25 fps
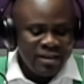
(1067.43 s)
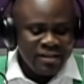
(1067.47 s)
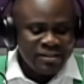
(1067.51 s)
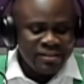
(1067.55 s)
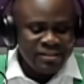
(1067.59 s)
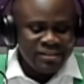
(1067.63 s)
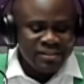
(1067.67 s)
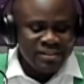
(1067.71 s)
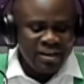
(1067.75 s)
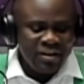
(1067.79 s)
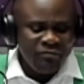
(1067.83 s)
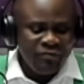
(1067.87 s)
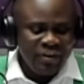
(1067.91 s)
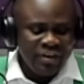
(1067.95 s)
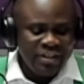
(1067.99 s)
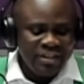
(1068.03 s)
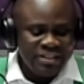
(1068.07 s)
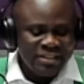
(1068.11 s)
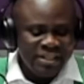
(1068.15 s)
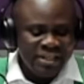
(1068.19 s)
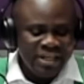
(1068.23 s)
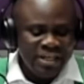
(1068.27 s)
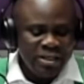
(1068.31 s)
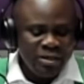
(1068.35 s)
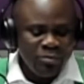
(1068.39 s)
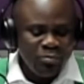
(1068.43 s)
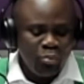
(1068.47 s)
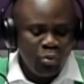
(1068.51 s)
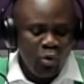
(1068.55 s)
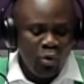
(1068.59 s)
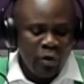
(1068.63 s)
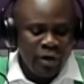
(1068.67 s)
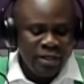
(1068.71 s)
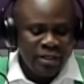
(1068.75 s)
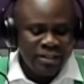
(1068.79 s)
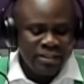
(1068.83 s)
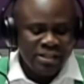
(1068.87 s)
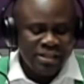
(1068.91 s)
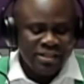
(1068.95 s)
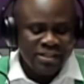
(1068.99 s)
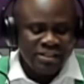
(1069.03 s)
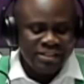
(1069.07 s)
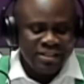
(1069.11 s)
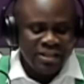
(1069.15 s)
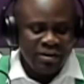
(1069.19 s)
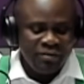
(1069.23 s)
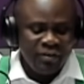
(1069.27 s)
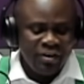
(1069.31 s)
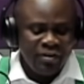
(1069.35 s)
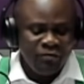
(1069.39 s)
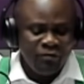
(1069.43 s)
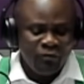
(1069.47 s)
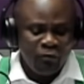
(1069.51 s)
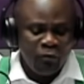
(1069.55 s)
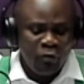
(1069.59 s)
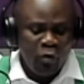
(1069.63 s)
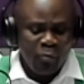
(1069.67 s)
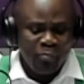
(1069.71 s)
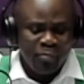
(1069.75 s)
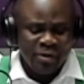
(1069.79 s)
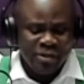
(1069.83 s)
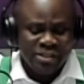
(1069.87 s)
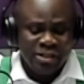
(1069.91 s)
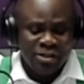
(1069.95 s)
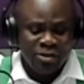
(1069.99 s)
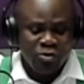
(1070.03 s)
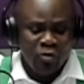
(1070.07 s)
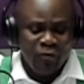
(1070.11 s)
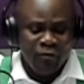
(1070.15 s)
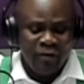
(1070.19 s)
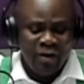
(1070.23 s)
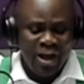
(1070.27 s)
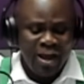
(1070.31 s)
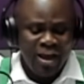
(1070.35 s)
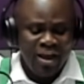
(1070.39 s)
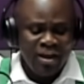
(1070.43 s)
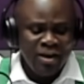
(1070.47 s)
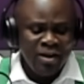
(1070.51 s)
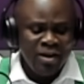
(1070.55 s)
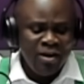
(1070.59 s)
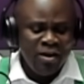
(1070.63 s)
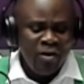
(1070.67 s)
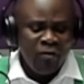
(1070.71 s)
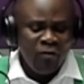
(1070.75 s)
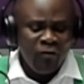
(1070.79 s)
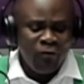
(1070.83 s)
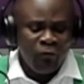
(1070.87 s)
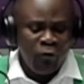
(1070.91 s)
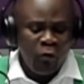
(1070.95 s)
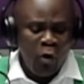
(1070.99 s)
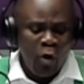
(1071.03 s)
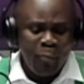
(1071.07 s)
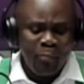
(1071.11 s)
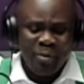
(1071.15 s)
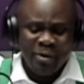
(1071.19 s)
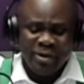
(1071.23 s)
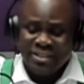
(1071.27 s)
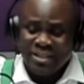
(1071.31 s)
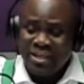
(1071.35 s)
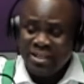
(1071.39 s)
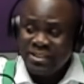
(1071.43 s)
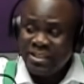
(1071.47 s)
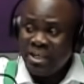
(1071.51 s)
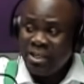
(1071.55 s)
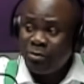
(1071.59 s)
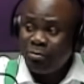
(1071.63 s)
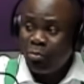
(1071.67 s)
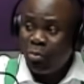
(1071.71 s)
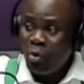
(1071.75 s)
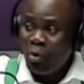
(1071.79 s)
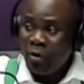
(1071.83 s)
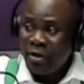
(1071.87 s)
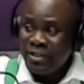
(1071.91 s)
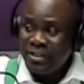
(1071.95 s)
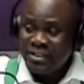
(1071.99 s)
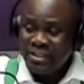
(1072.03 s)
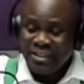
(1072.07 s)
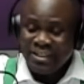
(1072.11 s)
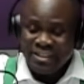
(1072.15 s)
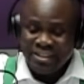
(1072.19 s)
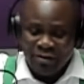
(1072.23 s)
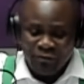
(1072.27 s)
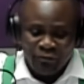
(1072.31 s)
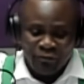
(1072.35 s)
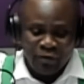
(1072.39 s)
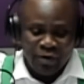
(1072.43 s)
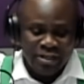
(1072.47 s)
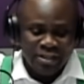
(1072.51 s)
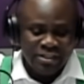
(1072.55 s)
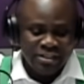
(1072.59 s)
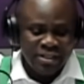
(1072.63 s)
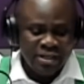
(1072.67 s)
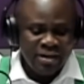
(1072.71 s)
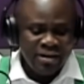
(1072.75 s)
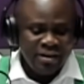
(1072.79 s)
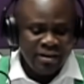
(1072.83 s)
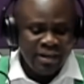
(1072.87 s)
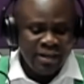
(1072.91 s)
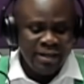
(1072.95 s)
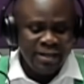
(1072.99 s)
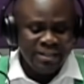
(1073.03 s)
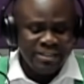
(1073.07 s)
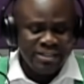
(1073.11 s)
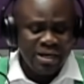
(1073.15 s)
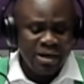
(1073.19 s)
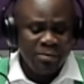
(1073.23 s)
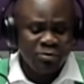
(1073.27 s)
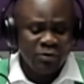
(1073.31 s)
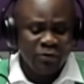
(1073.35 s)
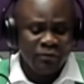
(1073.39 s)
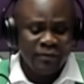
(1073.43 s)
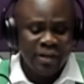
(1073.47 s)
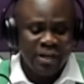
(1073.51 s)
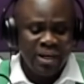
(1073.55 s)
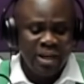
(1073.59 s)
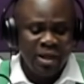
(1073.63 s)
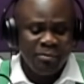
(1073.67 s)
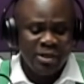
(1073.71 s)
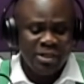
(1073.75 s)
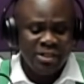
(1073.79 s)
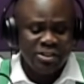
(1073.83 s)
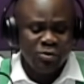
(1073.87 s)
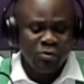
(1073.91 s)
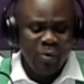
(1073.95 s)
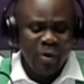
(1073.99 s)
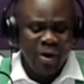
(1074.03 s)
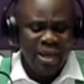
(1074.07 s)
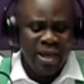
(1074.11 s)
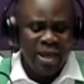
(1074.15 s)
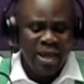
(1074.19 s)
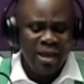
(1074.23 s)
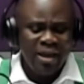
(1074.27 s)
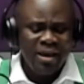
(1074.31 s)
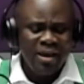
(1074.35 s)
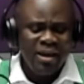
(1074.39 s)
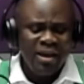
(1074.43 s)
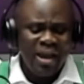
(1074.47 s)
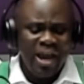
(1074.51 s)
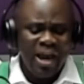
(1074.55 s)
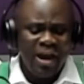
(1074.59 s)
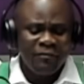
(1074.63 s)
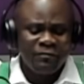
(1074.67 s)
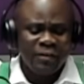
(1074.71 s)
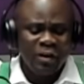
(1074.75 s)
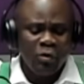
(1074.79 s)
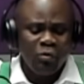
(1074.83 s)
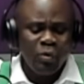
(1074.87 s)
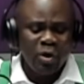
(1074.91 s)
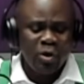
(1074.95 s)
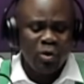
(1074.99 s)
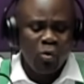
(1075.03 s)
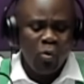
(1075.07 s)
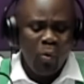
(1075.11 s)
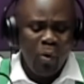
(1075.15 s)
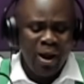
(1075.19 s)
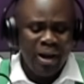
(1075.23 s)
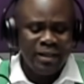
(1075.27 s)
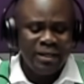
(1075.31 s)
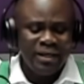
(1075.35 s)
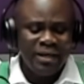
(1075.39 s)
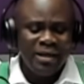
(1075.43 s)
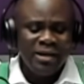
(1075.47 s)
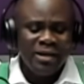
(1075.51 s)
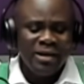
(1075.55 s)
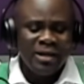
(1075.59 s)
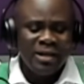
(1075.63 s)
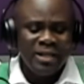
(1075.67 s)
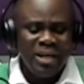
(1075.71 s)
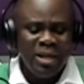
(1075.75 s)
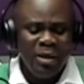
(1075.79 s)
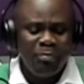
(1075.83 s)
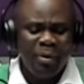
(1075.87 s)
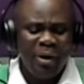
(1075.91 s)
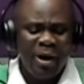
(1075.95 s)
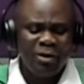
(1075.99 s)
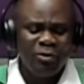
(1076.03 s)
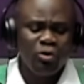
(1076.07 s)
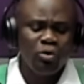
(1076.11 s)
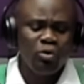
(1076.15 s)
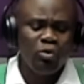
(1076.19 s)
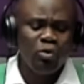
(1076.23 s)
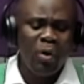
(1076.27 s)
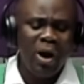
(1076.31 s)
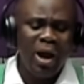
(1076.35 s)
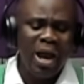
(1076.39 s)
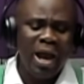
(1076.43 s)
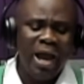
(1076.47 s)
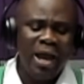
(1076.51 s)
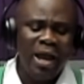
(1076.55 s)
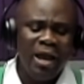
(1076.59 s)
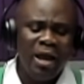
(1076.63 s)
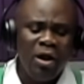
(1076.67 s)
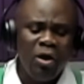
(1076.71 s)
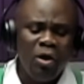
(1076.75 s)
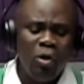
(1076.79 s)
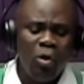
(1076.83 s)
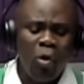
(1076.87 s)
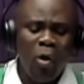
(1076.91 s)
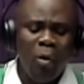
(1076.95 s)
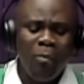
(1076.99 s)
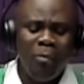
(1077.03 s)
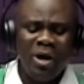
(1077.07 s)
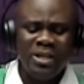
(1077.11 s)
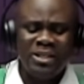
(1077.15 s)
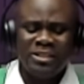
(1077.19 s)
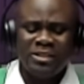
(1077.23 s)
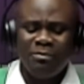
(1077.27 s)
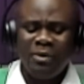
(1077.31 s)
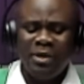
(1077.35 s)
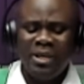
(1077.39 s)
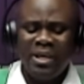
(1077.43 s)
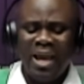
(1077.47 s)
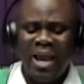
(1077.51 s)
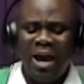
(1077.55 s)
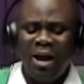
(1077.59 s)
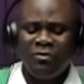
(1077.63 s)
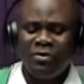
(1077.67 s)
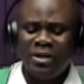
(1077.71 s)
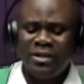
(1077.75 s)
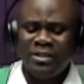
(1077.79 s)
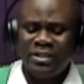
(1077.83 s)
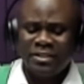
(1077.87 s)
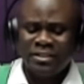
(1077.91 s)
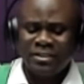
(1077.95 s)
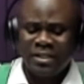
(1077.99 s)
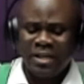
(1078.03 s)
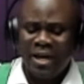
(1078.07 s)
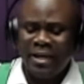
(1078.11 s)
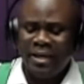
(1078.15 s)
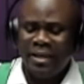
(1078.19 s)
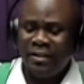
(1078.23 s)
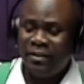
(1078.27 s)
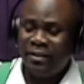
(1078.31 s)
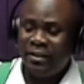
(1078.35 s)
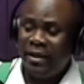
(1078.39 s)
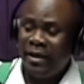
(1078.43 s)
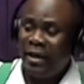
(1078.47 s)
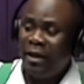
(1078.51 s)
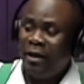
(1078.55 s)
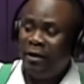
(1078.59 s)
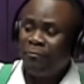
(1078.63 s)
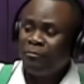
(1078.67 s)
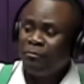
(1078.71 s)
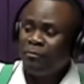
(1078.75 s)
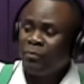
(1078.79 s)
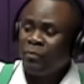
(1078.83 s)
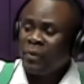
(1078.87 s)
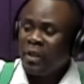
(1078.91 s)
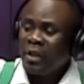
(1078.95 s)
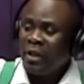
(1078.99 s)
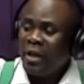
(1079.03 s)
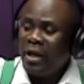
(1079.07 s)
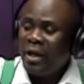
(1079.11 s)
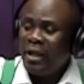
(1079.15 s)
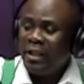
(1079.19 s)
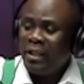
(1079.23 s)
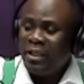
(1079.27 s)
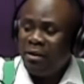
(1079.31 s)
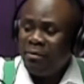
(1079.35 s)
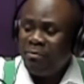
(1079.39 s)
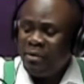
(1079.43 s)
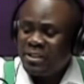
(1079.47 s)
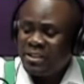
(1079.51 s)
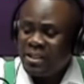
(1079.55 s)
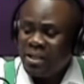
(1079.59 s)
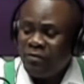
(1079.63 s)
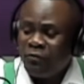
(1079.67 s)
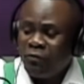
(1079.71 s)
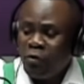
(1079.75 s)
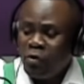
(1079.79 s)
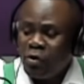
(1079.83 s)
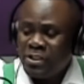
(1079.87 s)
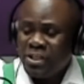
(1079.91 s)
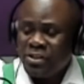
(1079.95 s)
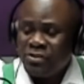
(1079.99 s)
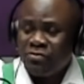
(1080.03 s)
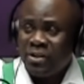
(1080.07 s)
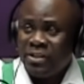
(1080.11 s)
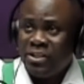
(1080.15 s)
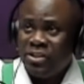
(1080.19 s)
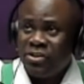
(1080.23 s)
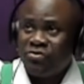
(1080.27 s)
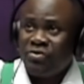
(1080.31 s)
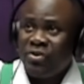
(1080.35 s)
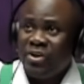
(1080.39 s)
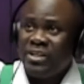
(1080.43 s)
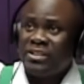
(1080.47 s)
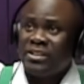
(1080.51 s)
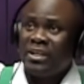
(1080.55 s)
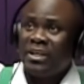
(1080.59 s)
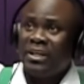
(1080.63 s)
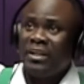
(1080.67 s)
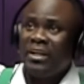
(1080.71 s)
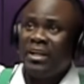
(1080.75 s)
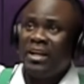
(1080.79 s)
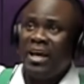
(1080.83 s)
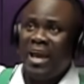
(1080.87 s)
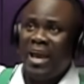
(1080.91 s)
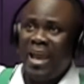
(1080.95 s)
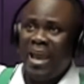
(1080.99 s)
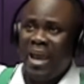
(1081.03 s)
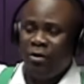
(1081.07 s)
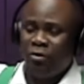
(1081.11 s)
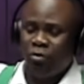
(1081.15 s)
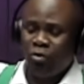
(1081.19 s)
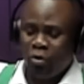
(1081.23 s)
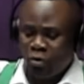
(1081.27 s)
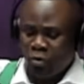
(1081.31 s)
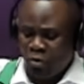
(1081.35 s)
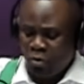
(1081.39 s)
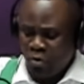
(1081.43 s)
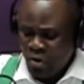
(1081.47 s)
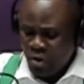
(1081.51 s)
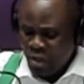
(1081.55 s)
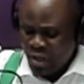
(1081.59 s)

17.74%. Over 4 percentage point difference in terms of the numbers. Where after week 1, Nipa Dodoa Omotimi are registered in the limited voters registration. And no.